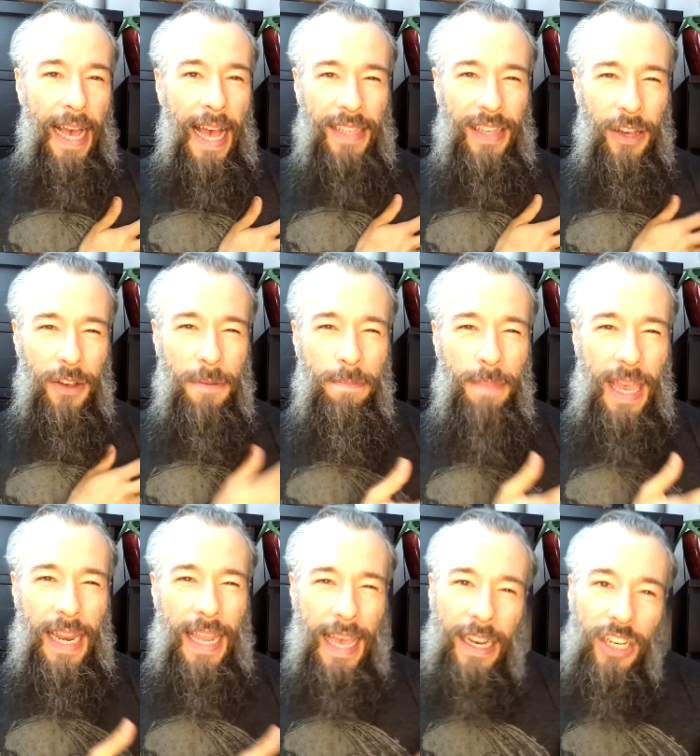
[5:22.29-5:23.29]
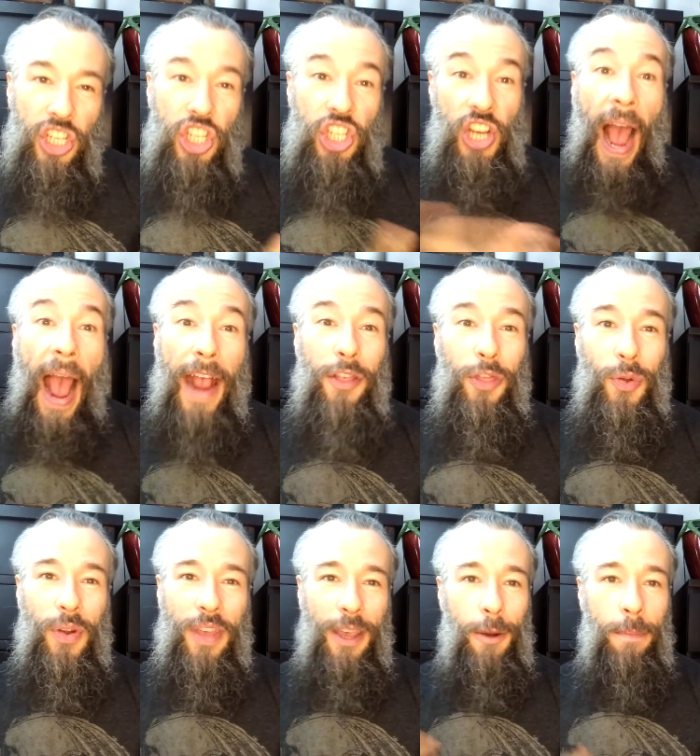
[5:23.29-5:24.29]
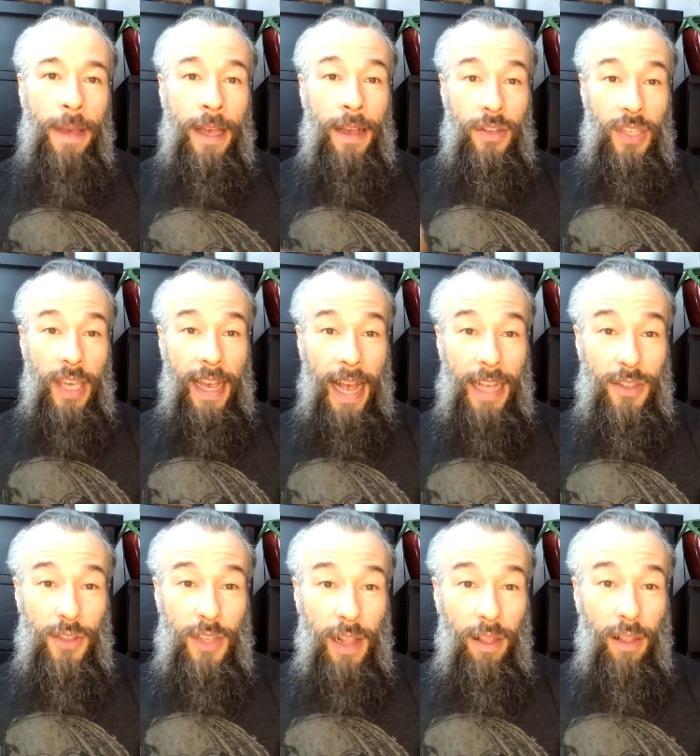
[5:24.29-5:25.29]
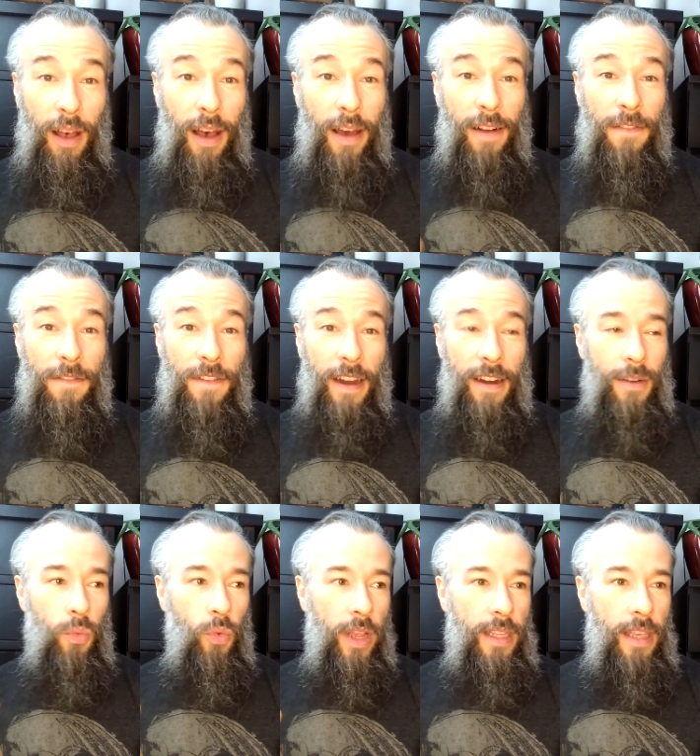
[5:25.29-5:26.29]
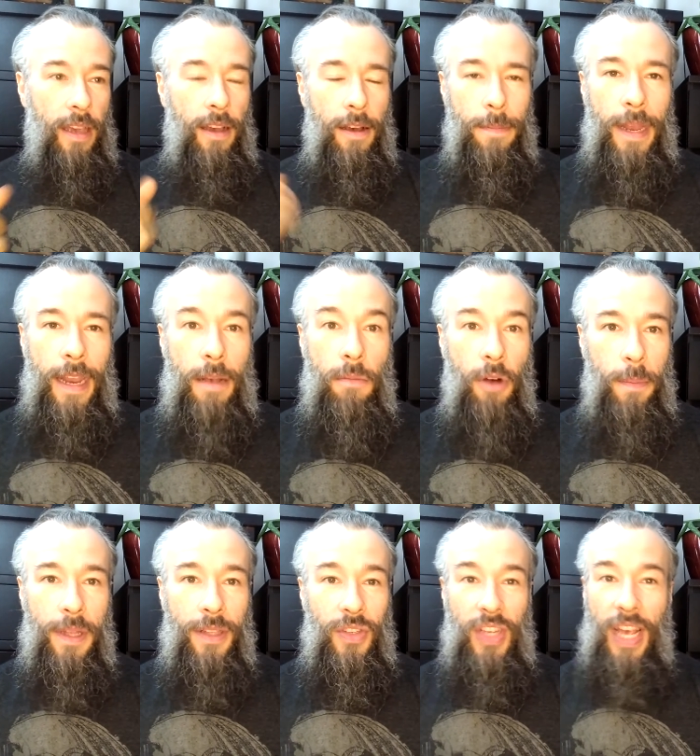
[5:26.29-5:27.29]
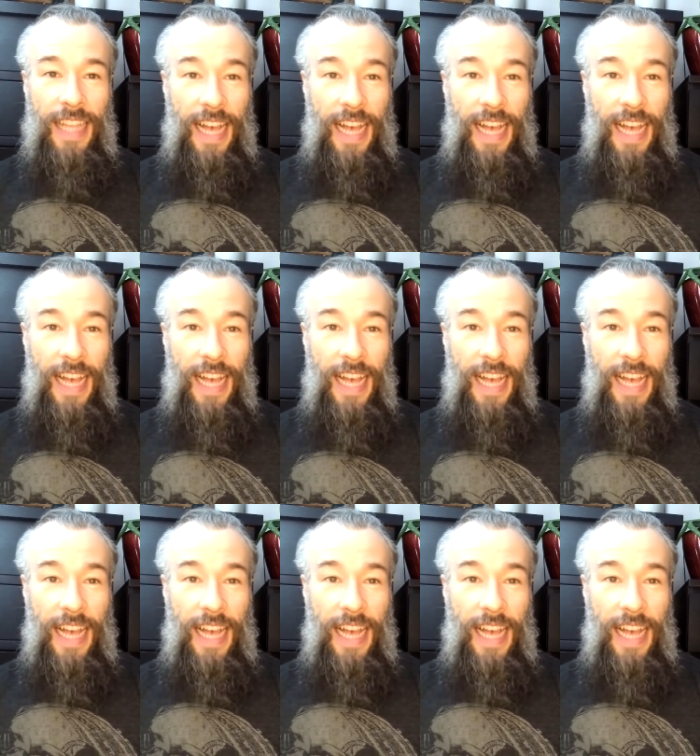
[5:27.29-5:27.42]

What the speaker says: as a comedian shine through here because he has a lot of very witty comedic moments